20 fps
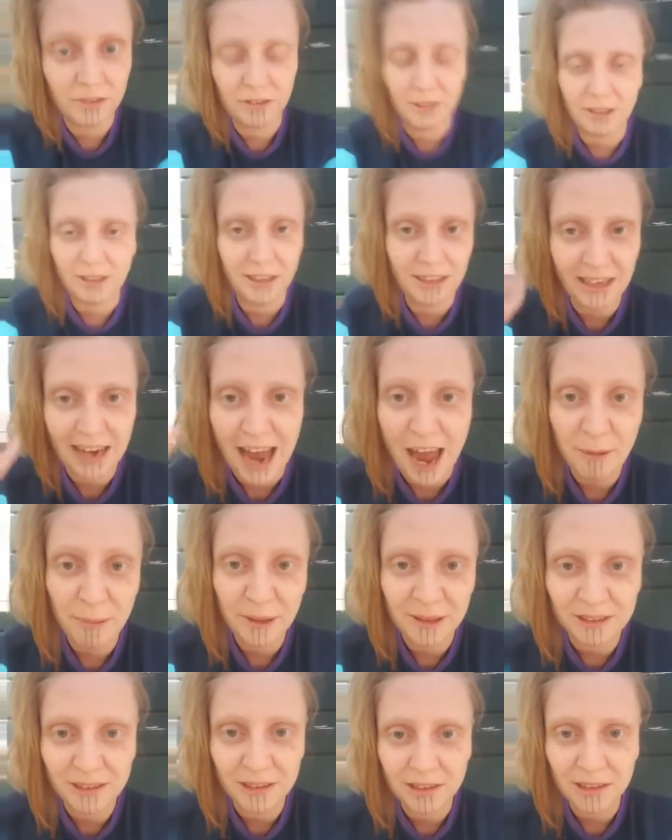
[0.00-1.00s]
it
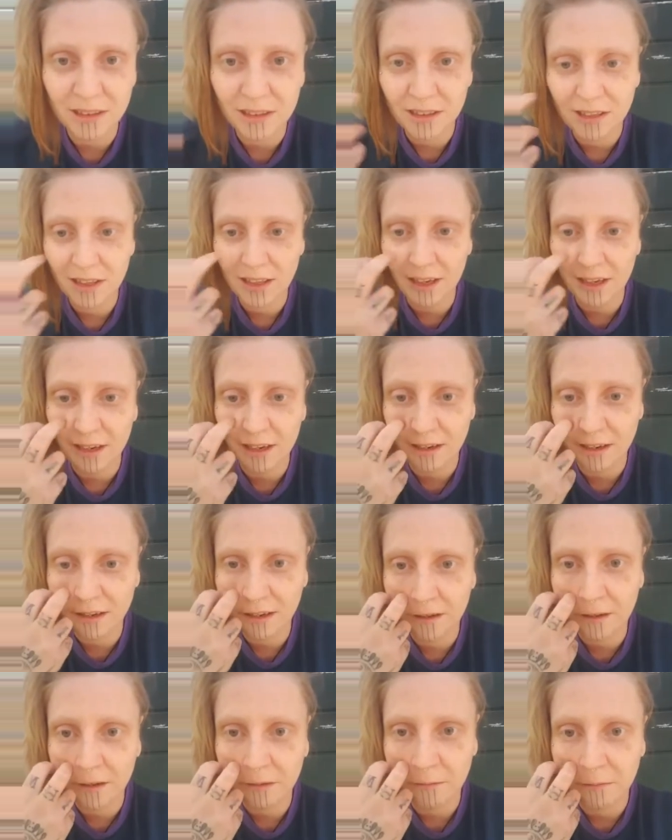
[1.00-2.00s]
happens.
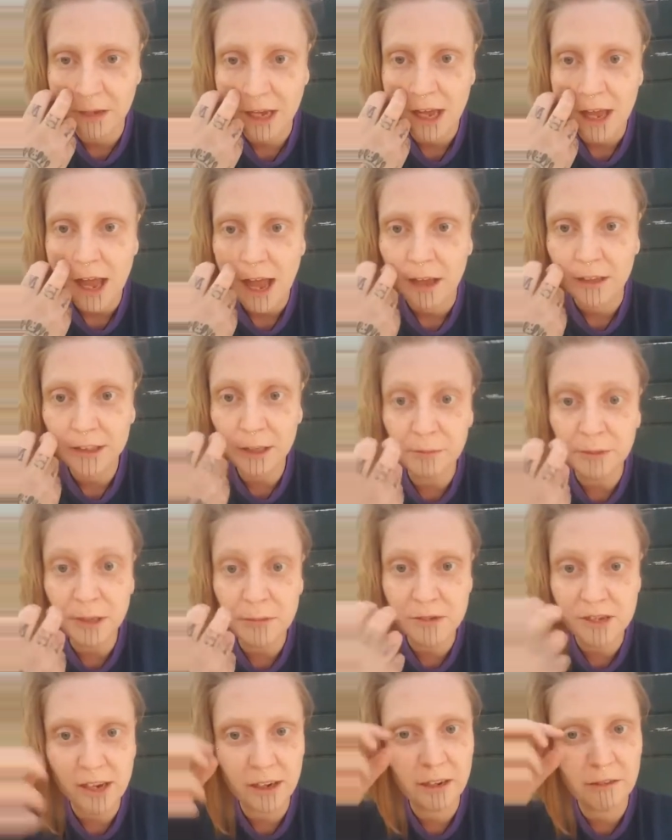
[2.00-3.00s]

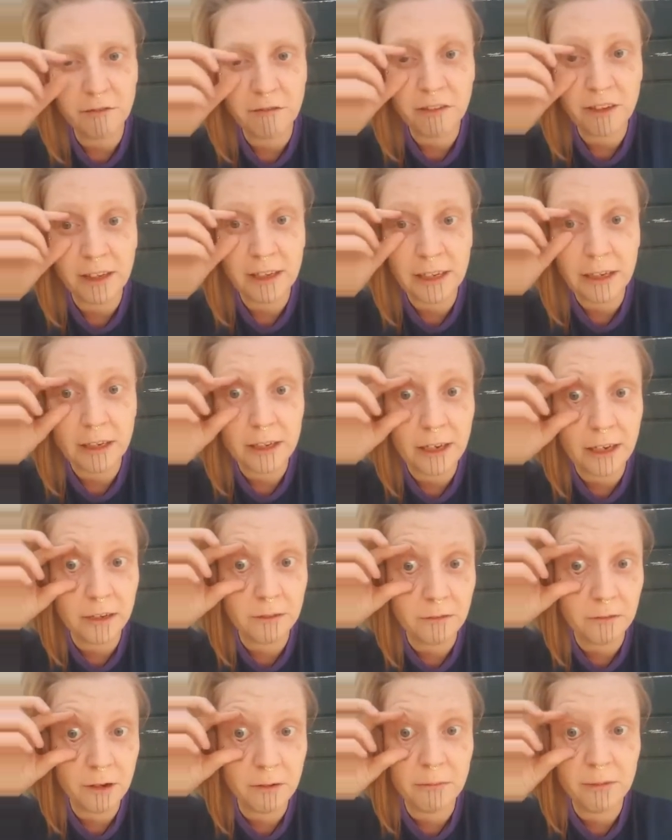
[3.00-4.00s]
Sometimes I can feel it, like
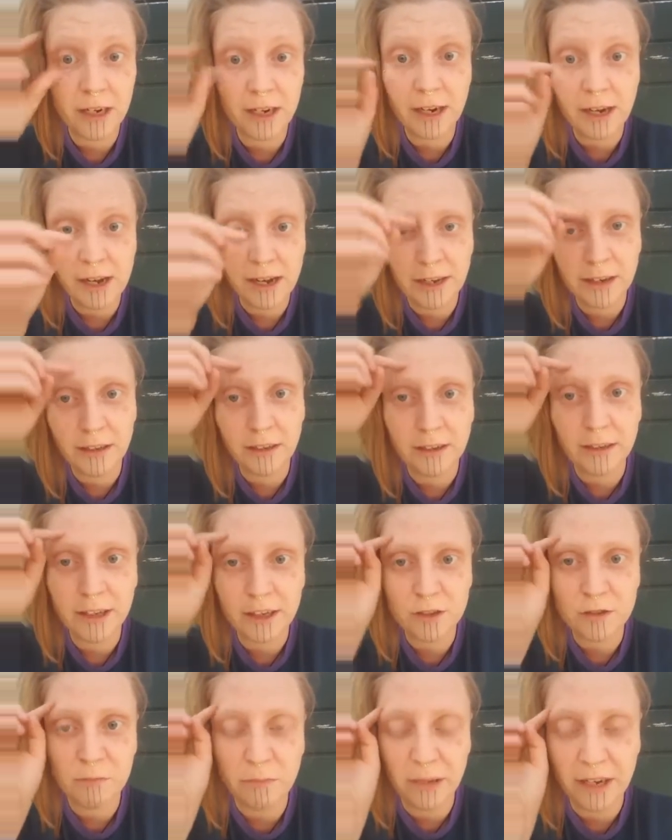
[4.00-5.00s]
when my eye
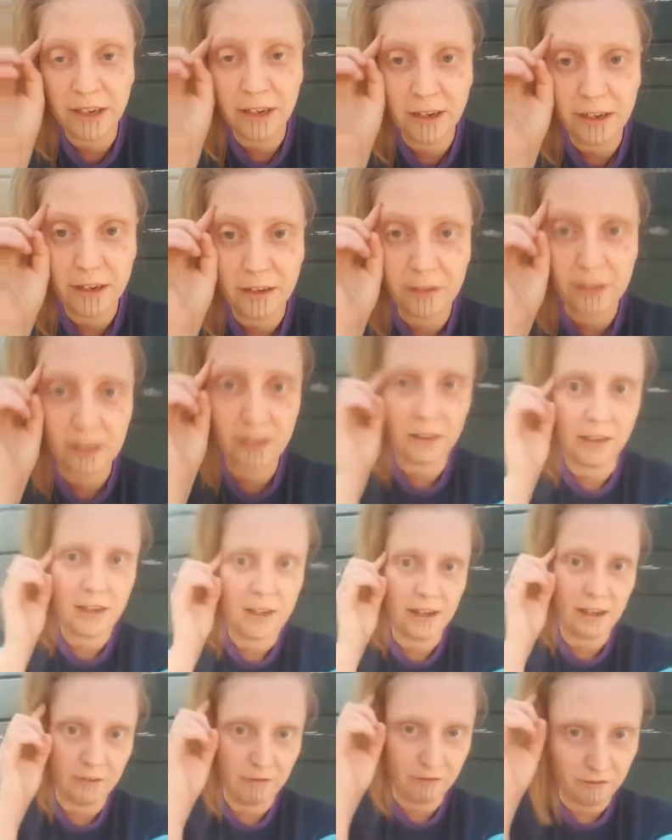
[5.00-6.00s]
gets bigger. Like
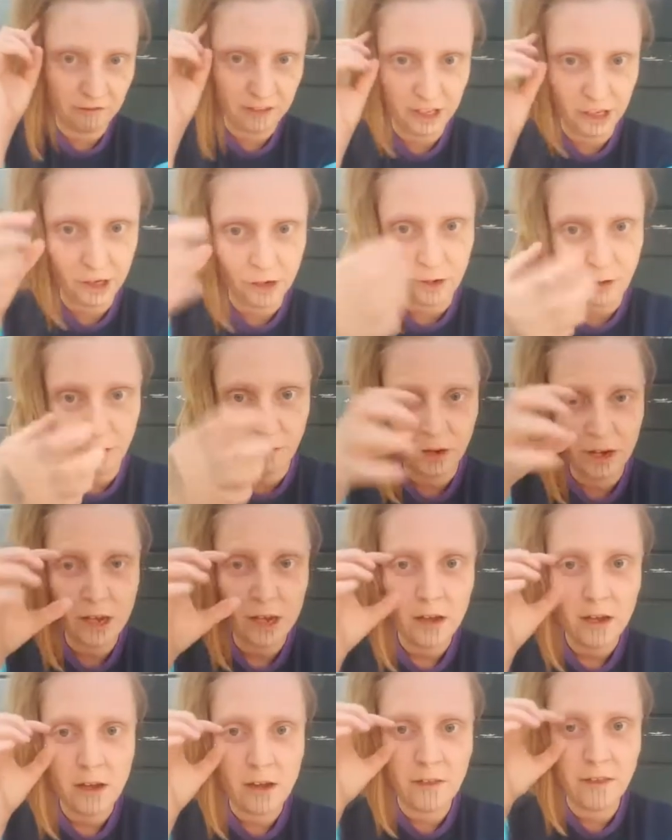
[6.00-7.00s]
I have a video
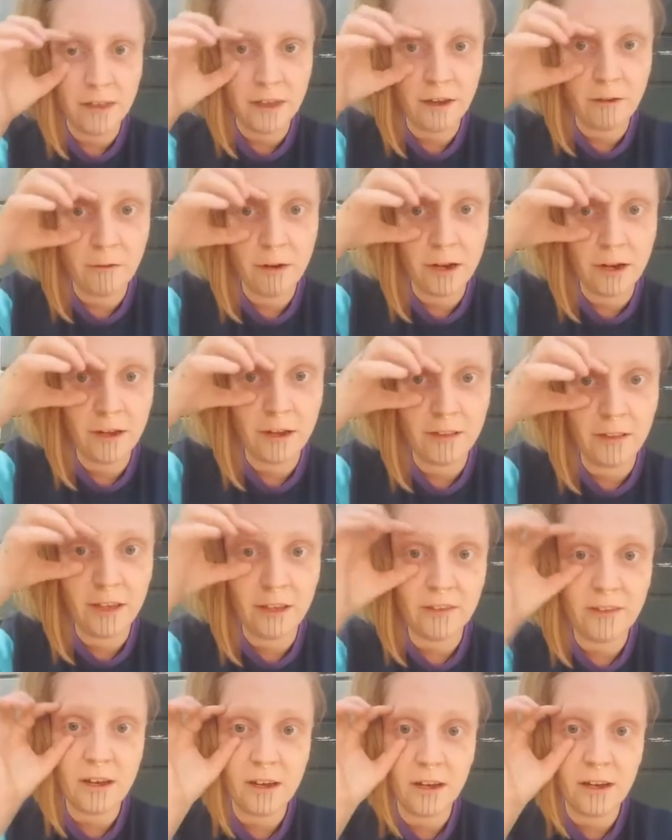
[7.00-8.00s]
on there where
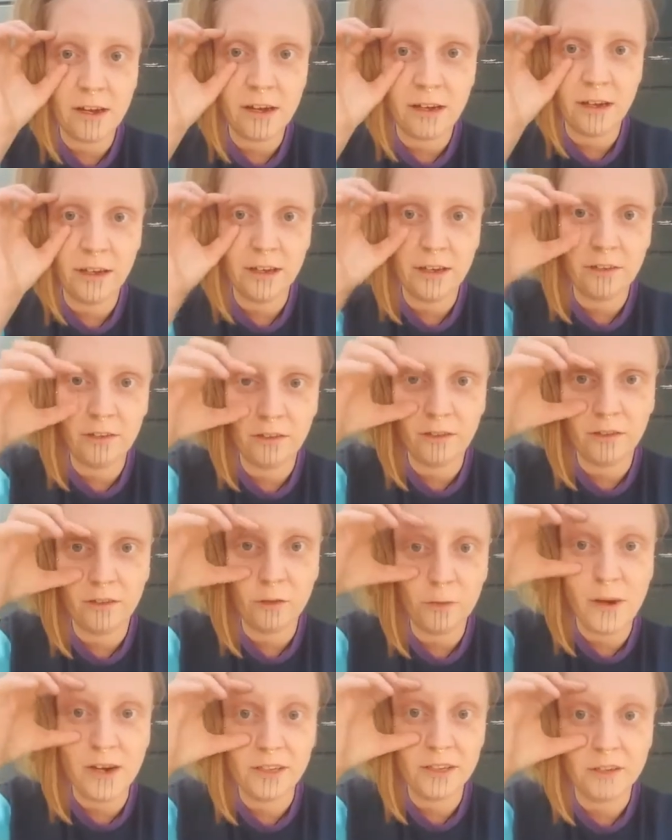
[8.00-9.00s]
this eye is
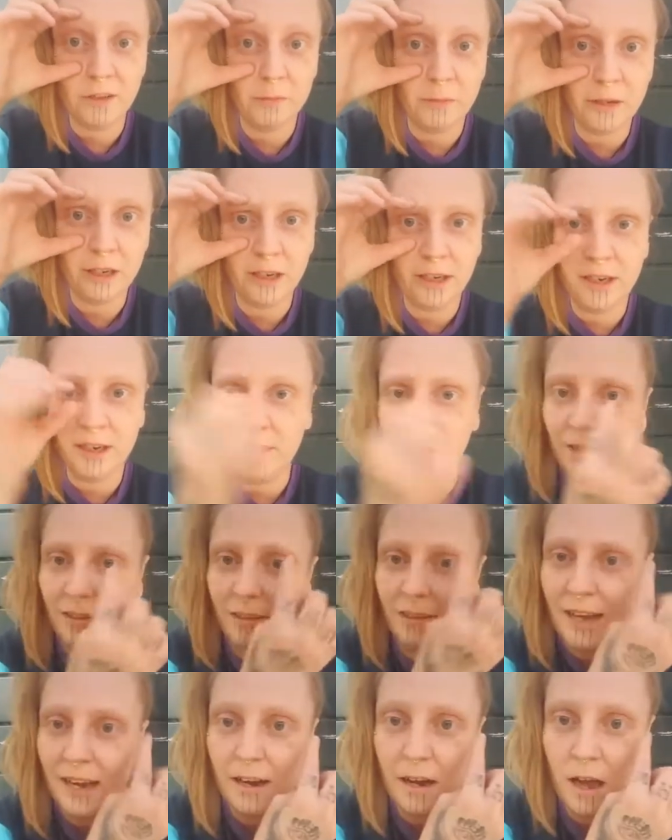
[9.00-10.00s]
twice as big as
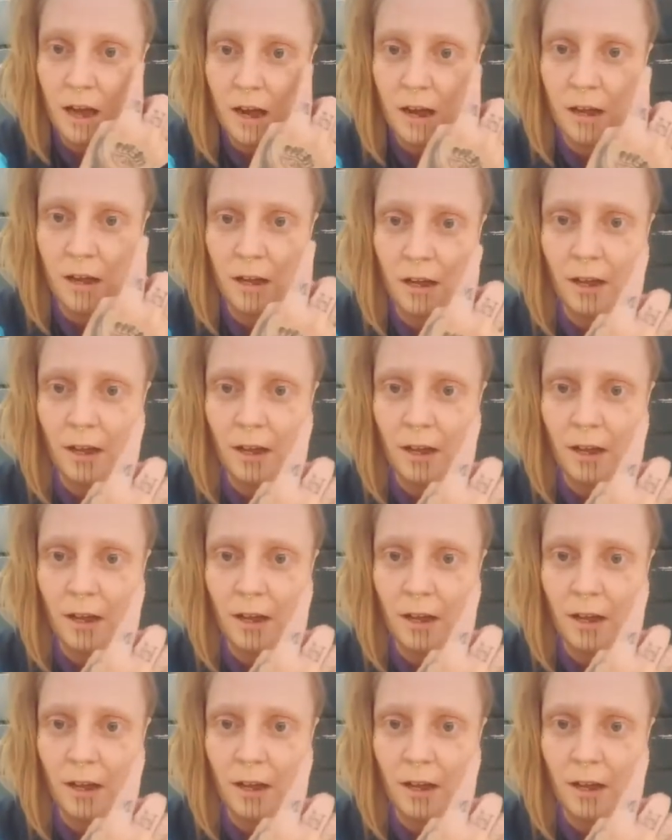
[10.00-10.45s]
that eye,